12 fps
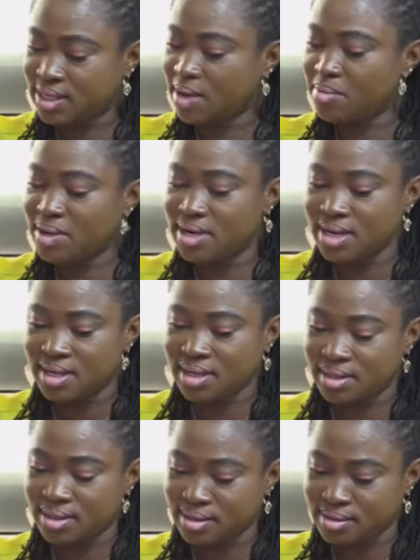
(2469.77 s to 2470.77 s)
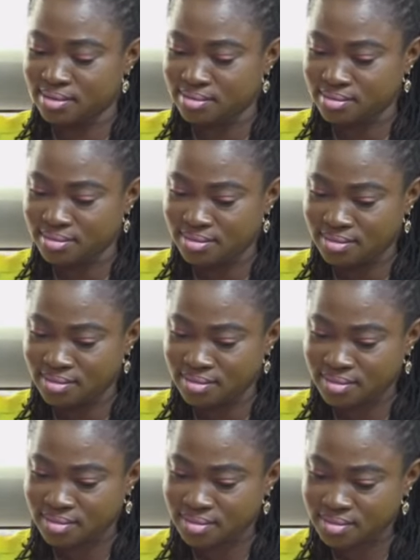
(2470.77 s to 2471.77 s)
Why am I meaning, sir?
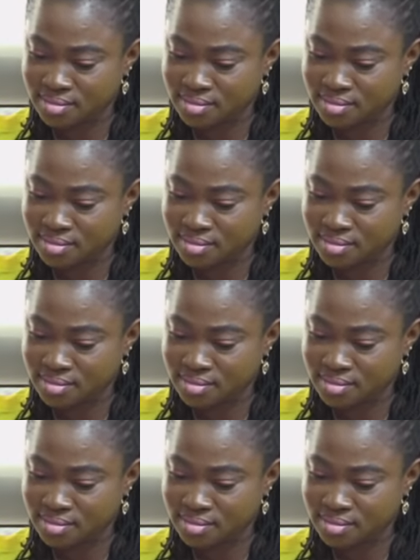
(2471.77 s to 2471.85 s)
Sir, and